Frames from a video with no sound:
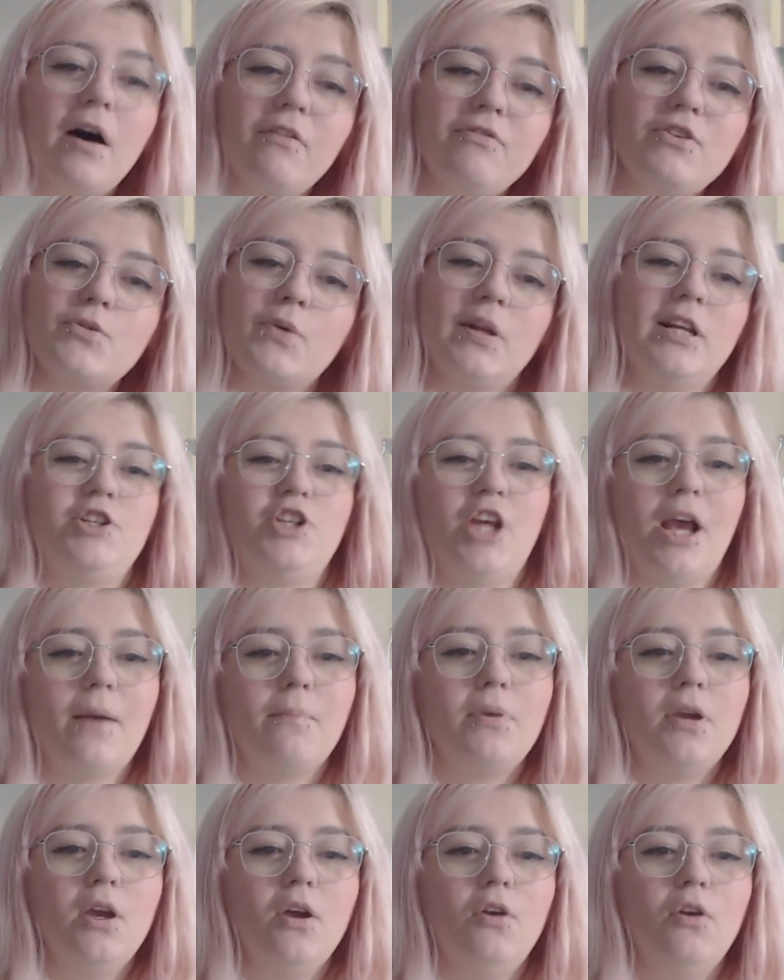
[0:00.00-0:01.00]
A buff is when
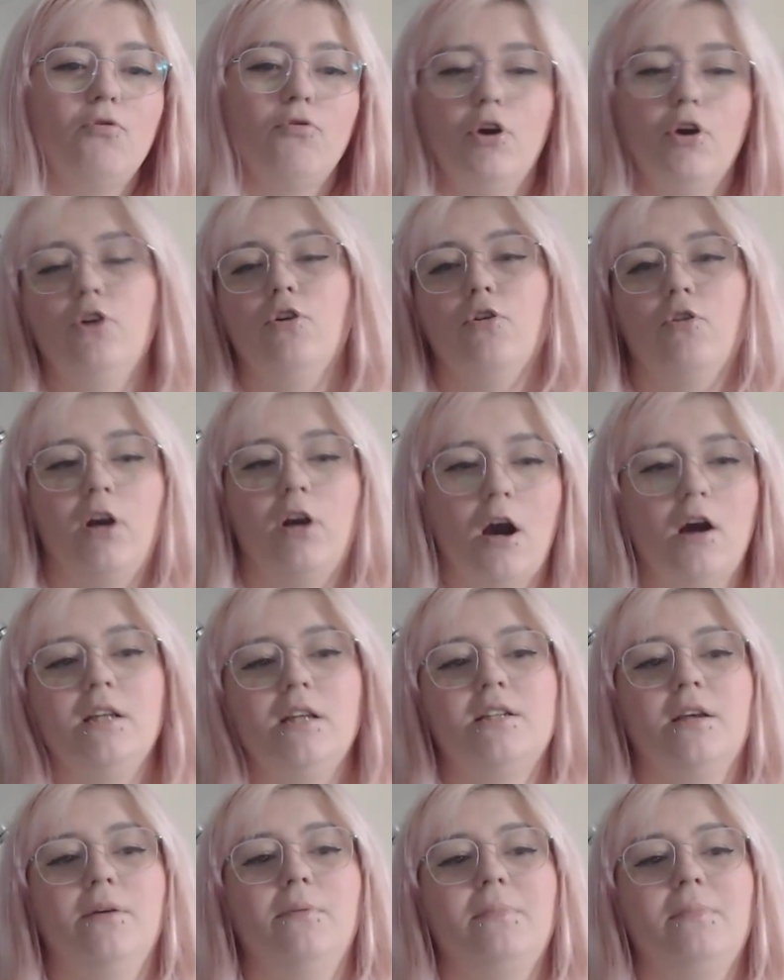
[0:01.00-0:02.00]
a champion, rune or
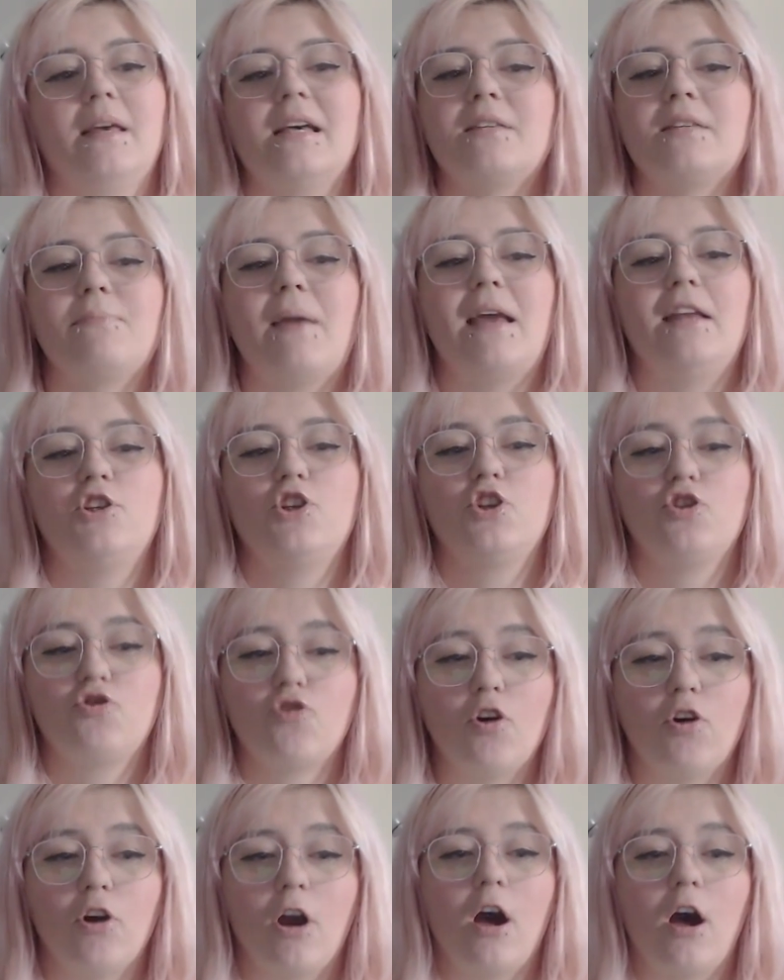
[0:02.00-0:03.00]
an item gets
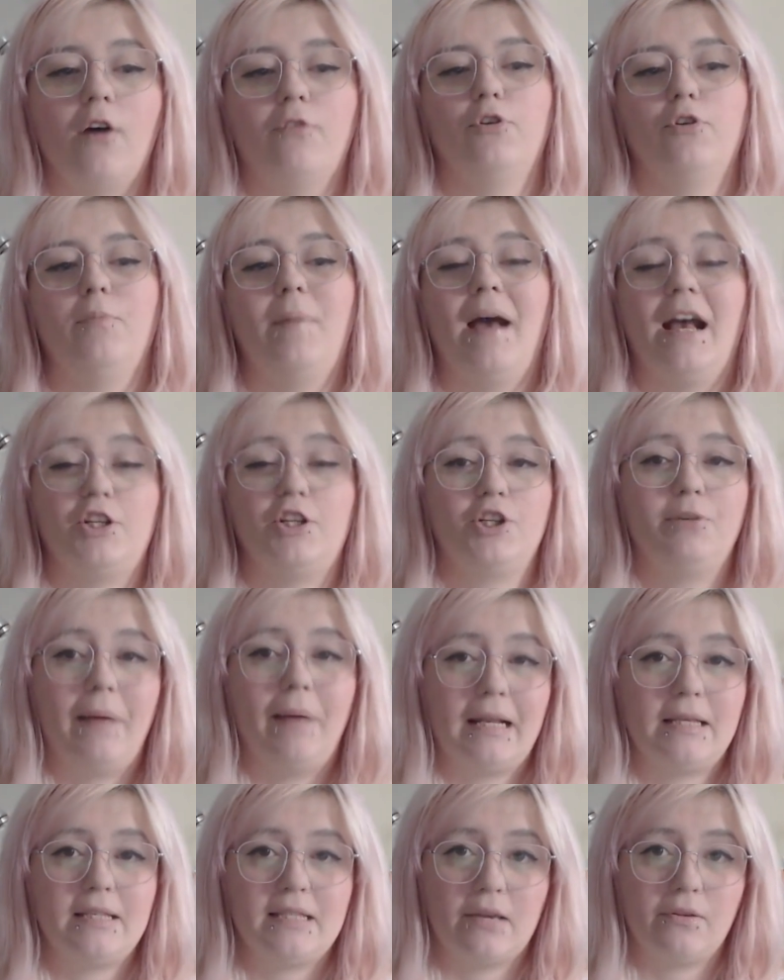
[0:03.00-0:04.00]
made stronger after a
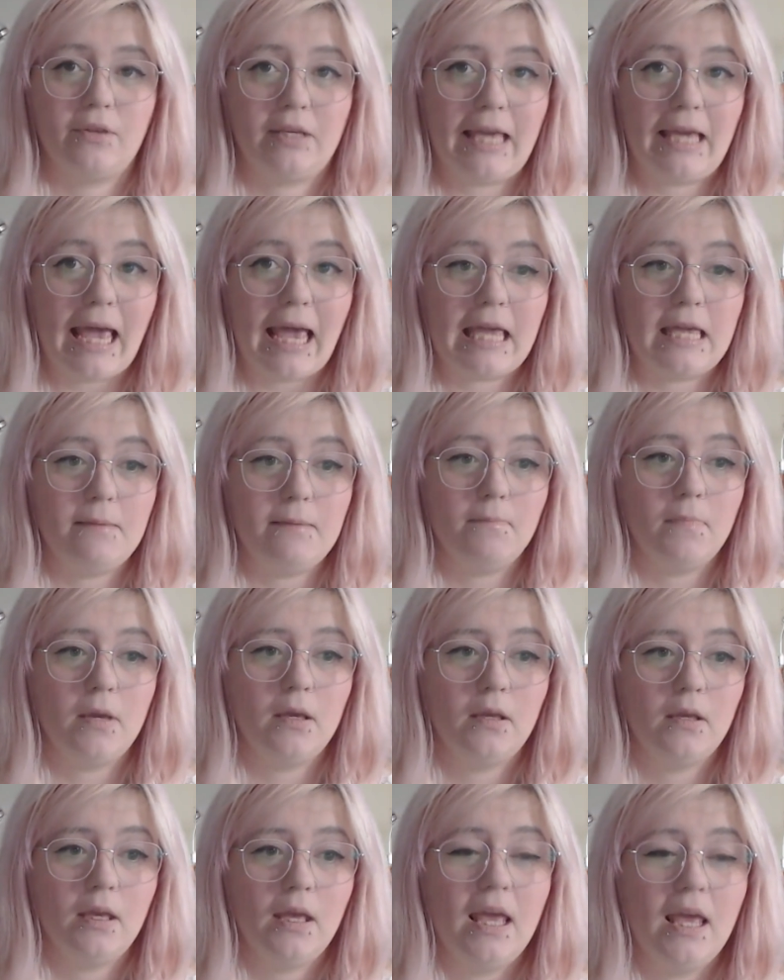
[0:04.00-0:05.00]
patch to balance out the
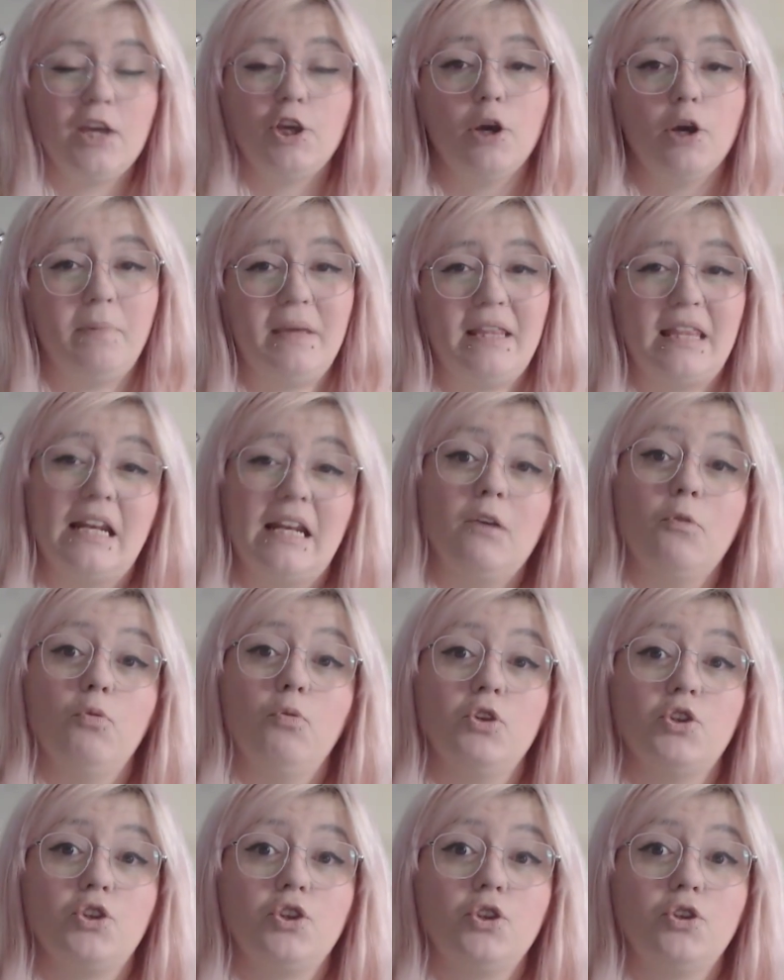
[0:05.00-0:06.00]
game. It could be
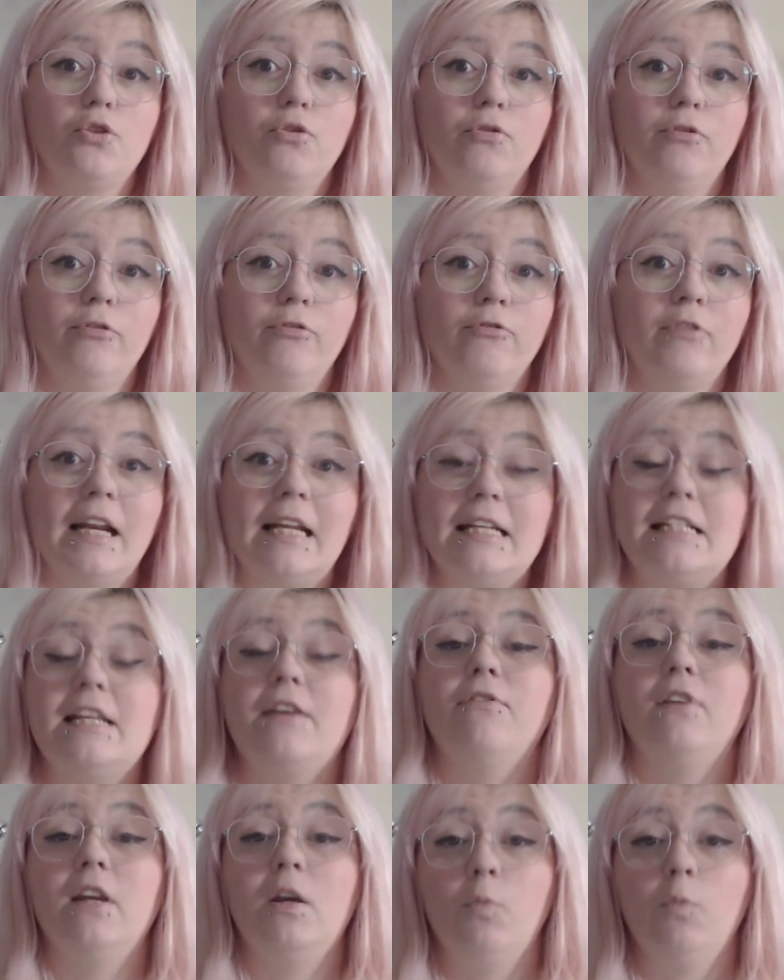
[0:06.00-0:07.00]
that it was
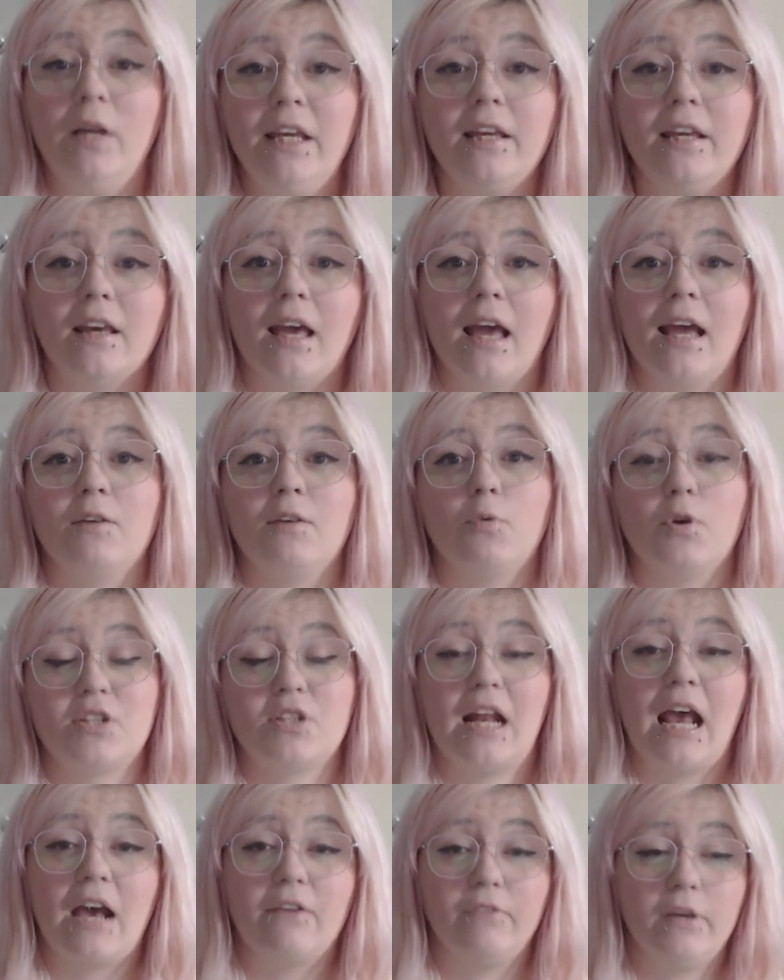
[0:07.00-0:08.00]
relatively weak
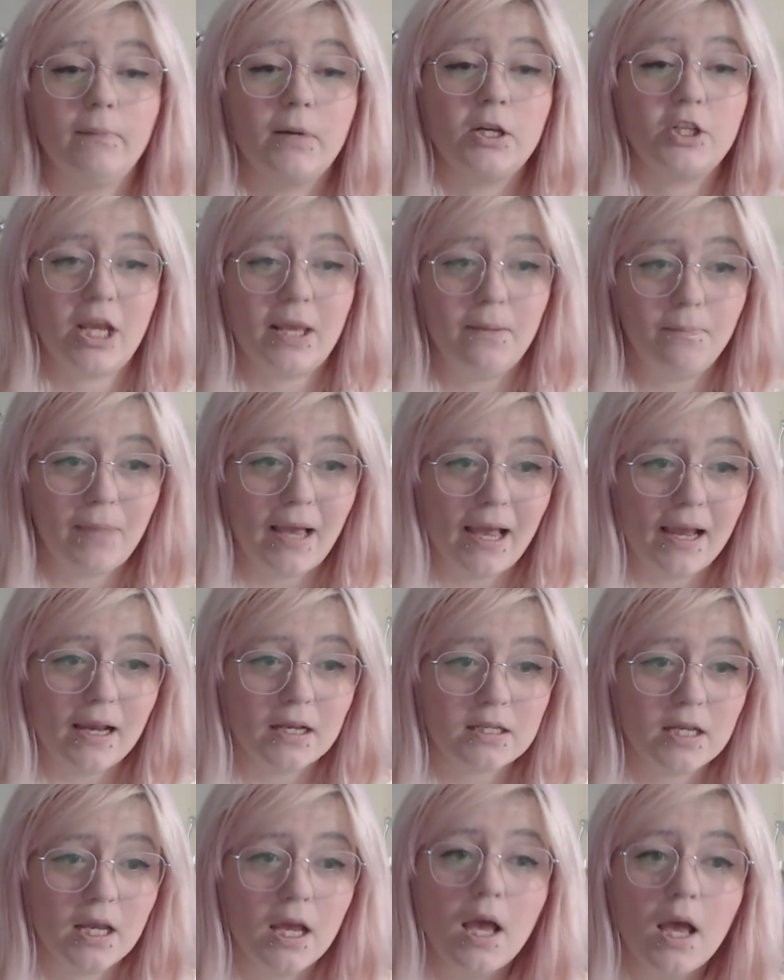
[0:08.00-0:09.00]
and wasn't having much
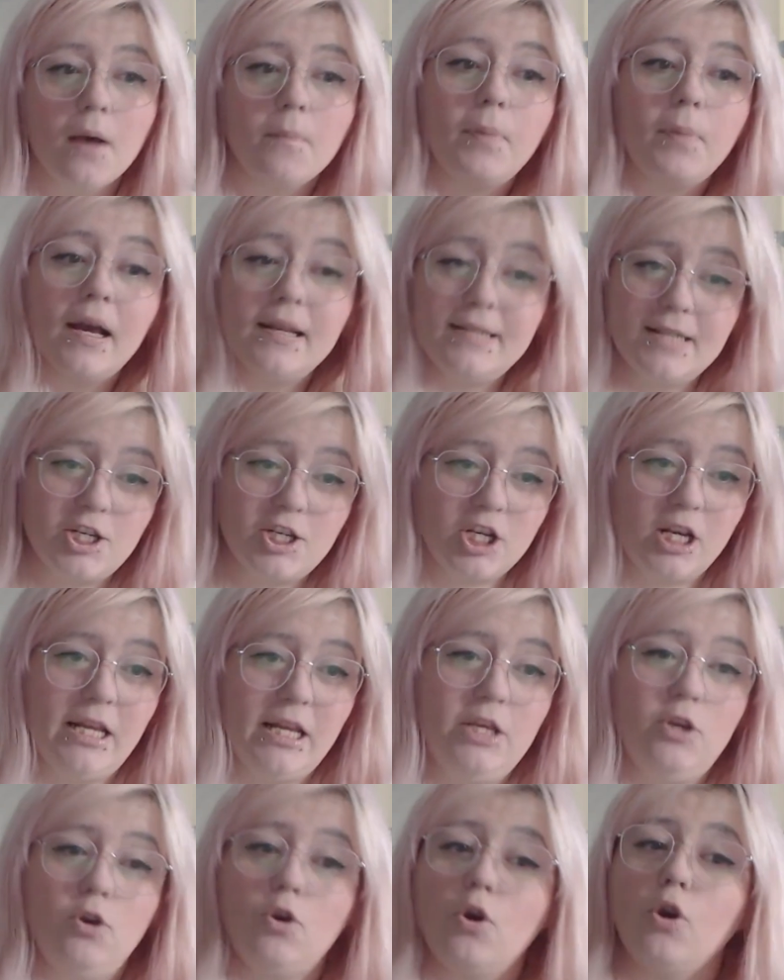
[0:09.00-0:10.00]
impact, but
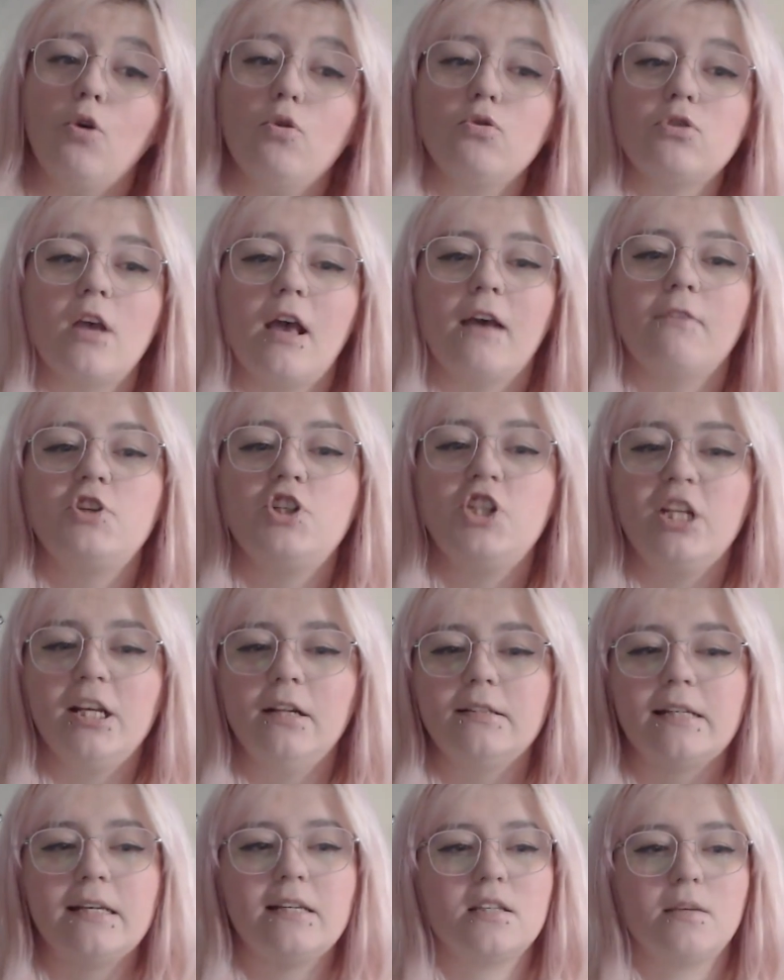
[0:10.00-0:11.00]
additionally you can also have
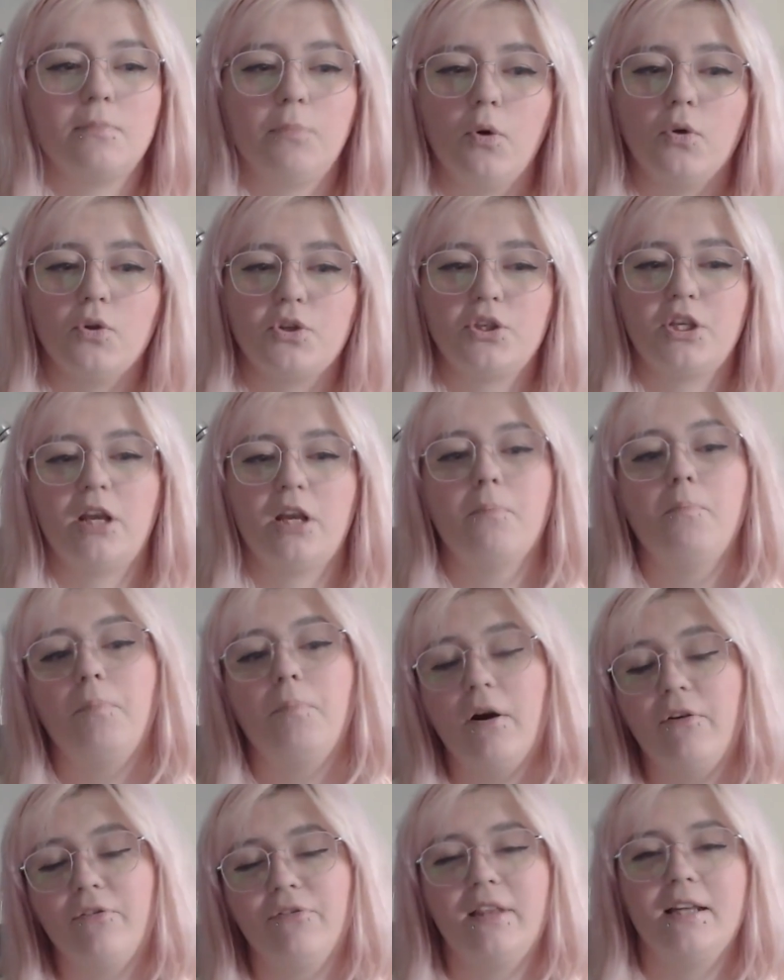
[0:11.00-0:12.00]
shielding supports
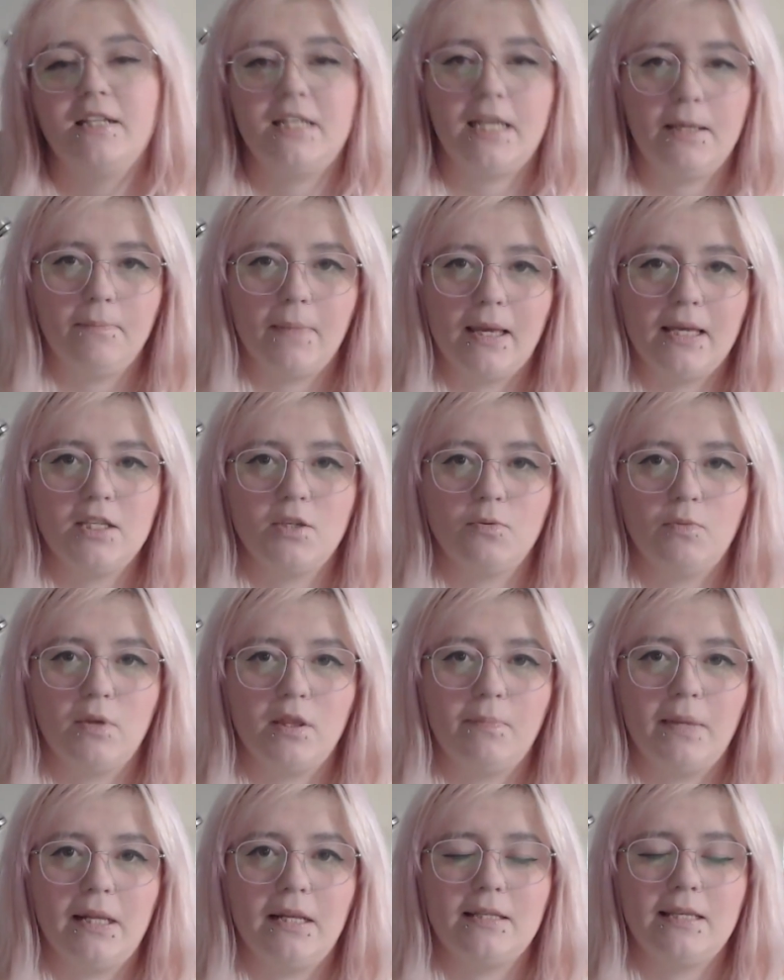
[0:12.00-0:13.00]
that can buff their
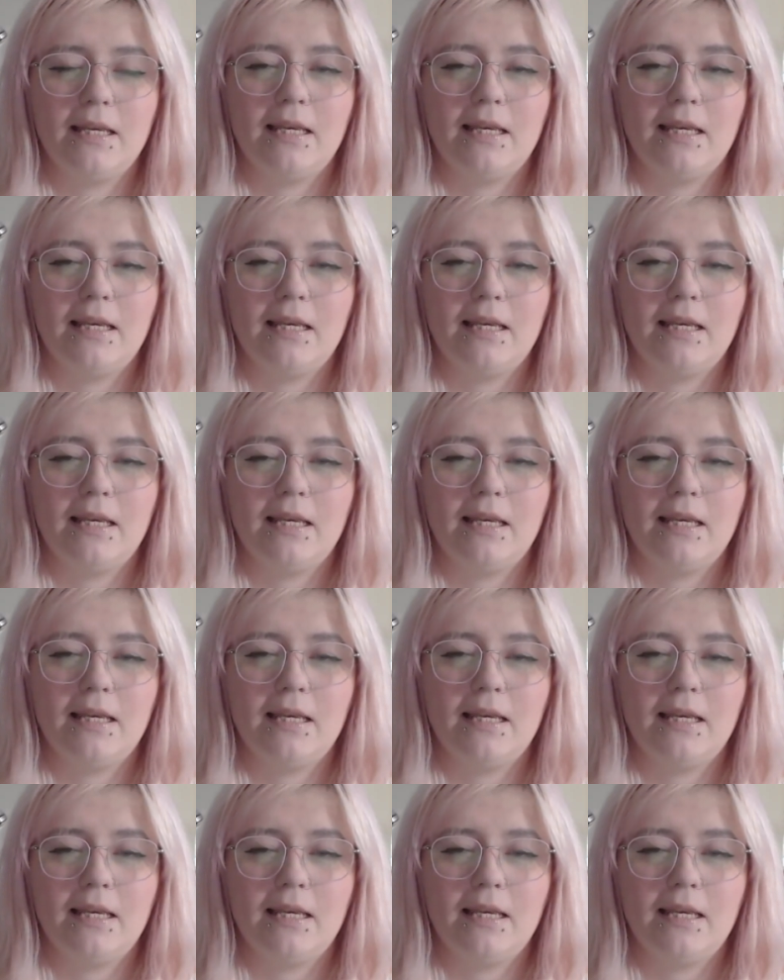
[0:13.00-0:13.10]
teammates with